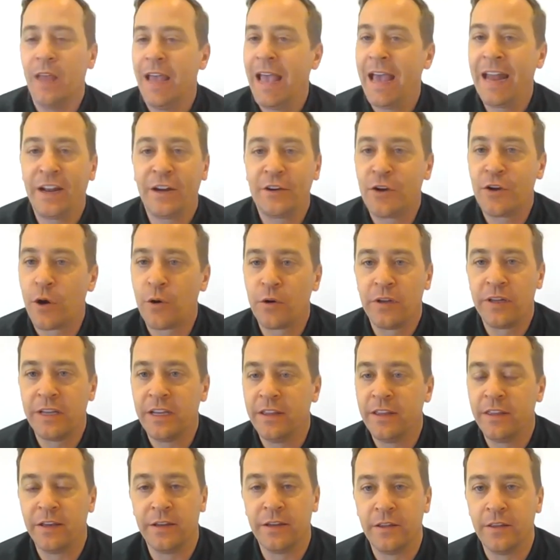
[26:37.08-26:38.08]

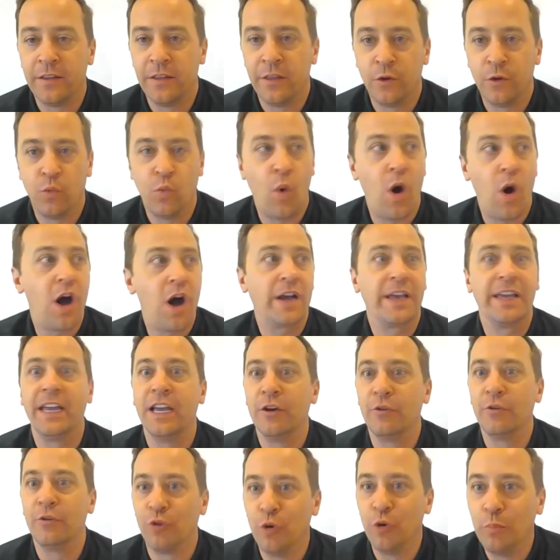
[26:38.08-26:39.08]
anecdotally the
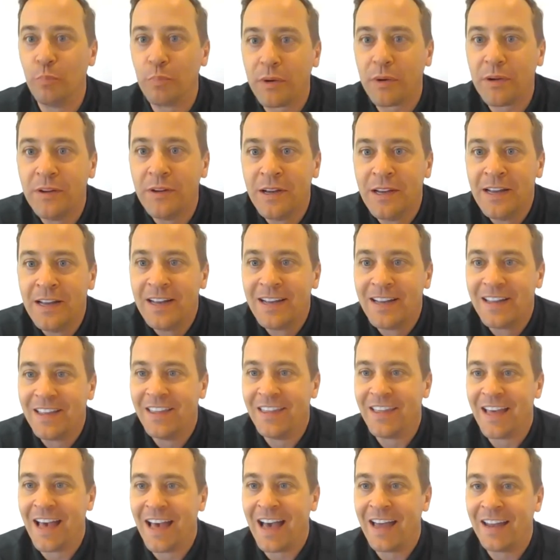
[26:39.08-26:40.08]
walking group
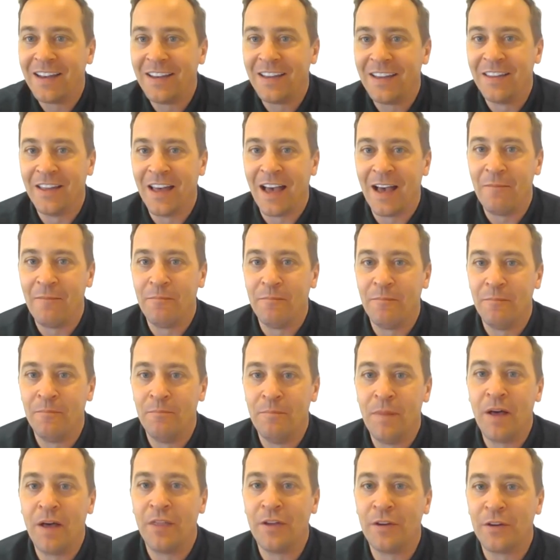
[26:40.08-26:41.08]
that
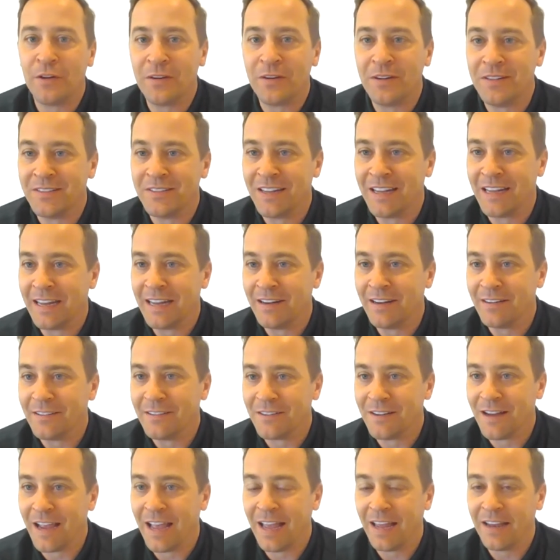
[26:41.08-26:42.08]
mother is in,
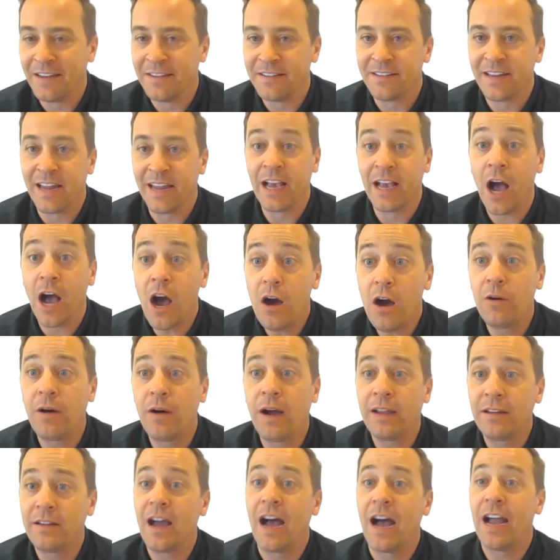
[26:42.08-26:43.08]
and saying, oh,
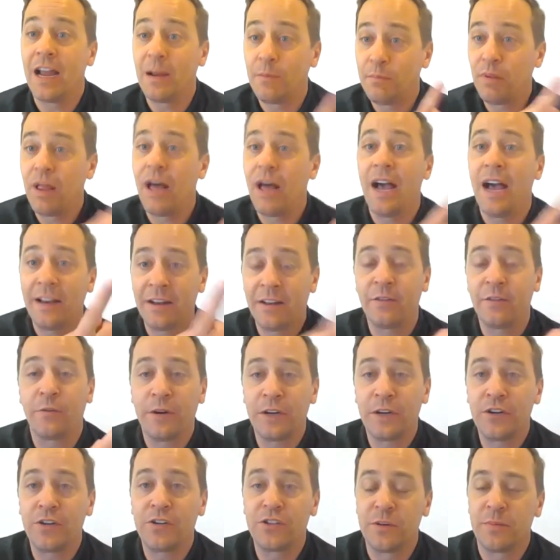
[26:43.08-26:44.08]
I applied in the
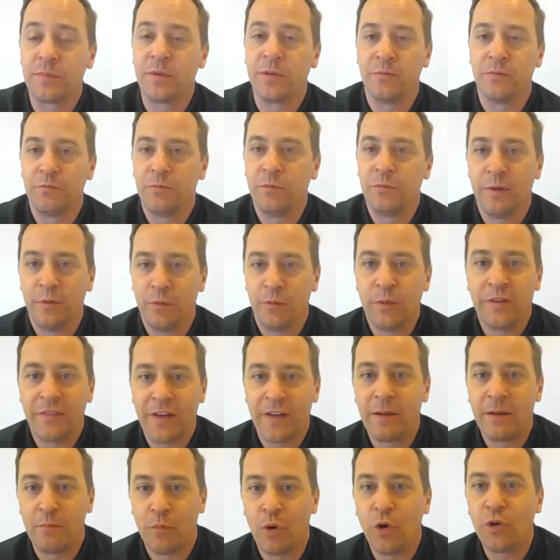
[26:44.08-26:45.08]
returnship. And we've
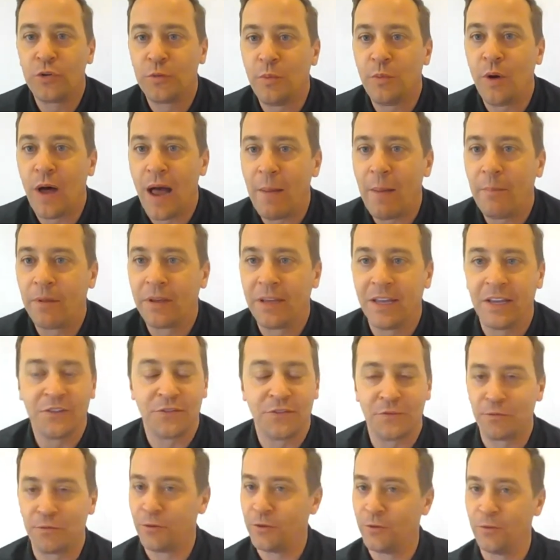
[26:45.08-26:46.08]
had multiple applicants
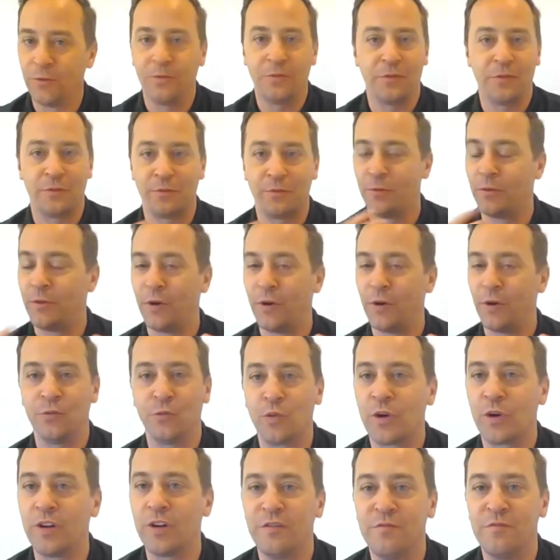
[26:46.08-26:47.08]
through those
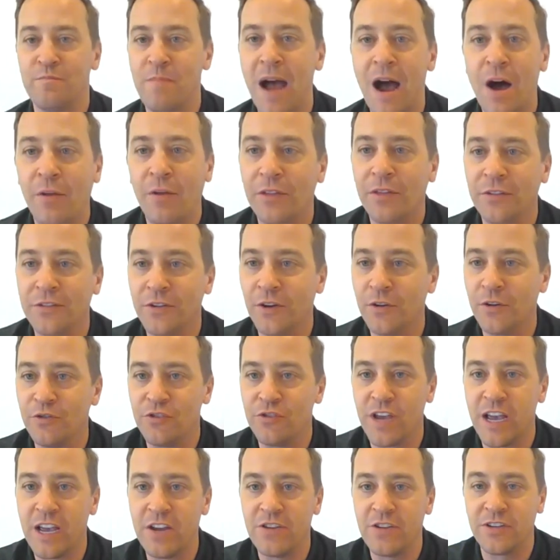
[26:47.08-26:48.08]
word of mouth
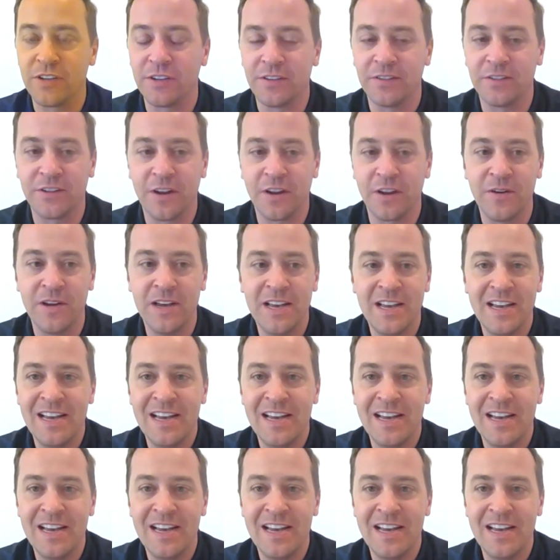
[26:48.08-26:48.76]
associations. So